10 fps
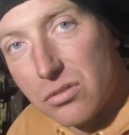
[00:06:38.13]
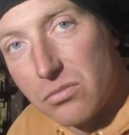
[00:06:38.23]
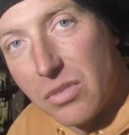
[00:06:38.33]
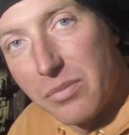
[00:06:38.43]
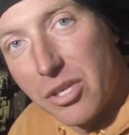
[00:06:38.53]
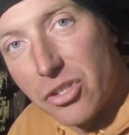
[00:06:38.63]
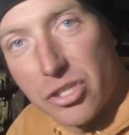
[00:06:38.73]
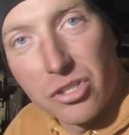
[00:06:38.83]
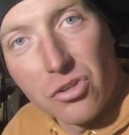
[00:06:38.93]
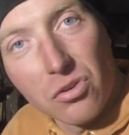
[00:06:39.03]
Maybe I should
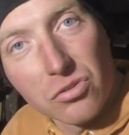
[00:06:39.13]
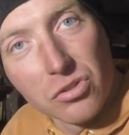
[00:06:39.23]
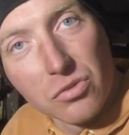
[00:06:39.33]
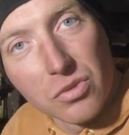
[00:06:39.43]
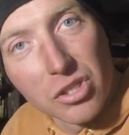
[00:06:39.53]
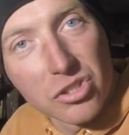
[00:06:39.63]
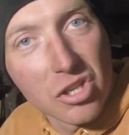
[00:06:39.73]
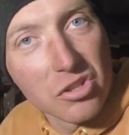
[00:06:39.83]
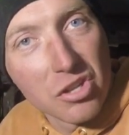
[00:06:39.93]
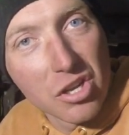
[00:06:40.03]
have talked to you when I said
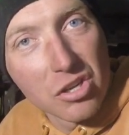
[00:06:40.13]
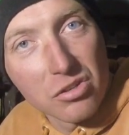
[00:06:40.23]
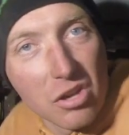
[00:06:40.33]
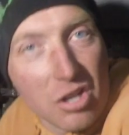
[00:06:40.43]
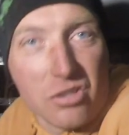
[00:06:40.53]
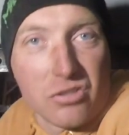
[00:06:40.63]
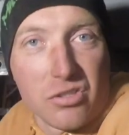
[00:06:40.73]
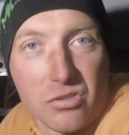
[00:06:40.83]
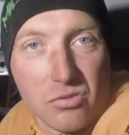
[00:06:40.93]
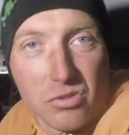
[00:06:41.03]
that.
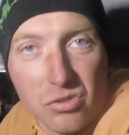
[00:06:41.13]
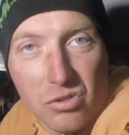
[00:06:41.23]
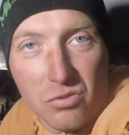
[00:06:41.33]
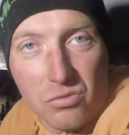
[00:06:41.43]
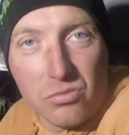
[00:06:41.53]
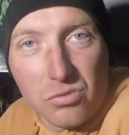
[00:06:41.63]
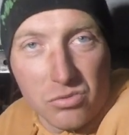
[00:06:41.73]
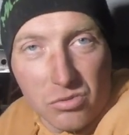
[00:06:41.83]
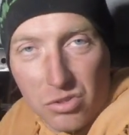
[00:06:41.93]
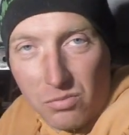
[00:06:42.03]
You know,
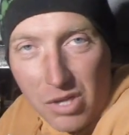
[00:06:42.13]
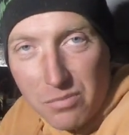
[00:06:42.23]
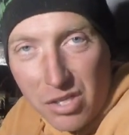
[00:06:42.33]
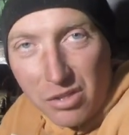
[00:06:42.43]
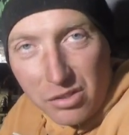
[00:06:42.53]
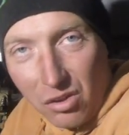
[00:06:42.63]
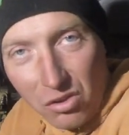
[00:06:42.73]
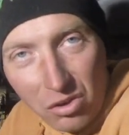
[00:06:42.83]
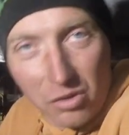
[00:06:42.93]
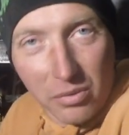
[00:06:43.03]
sometimes I like to
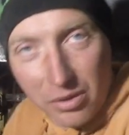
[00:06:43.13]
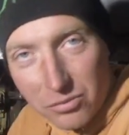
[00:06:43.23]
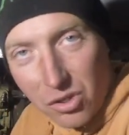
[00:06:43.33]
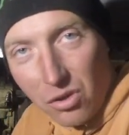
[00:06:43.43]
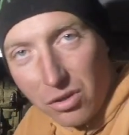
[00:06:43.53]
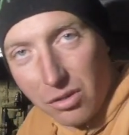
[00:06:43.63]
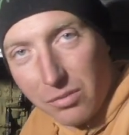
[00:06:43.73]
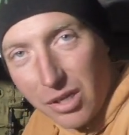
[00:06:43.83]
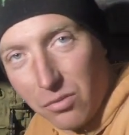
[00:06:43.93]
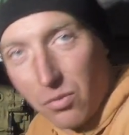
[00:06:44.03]
look at what I'm talking
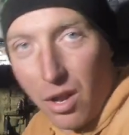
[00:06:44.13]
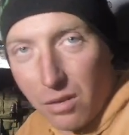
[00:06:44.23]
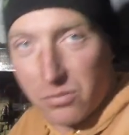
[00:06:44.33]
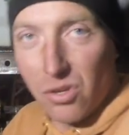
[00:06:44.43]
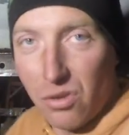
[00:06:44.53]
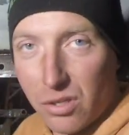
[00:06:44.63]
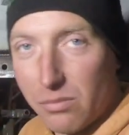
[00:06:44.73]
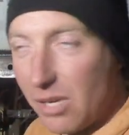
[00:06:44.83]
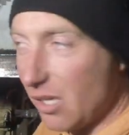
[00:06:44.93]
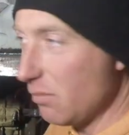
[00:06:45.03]
about while I'm talking
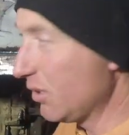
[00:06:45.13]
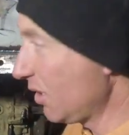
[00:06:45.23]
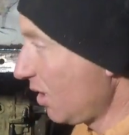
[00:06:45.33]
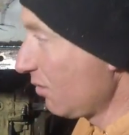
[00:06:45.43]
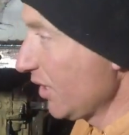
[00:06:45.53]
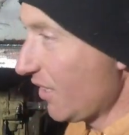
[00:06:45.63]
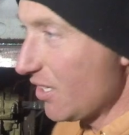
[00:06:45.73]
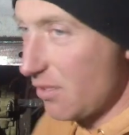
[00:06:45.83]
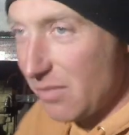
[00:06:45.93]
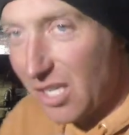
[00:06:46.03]
about it, but then I realize
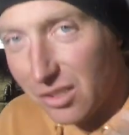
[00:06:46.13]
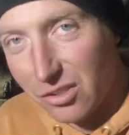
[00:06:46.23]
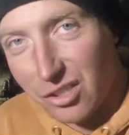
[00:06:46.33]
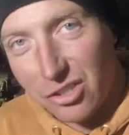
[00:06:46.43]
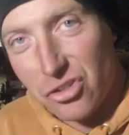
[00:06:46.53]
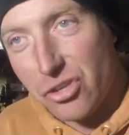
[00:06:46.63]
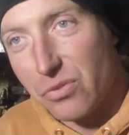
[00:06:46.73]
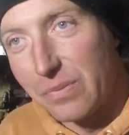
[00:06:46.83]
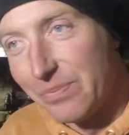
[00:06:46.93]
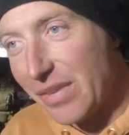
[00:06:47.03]
I'm not looking at you.
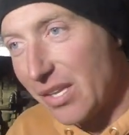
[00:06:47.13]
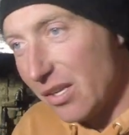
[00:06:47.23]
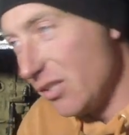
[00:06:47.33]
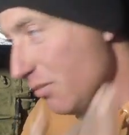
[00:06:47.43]
And you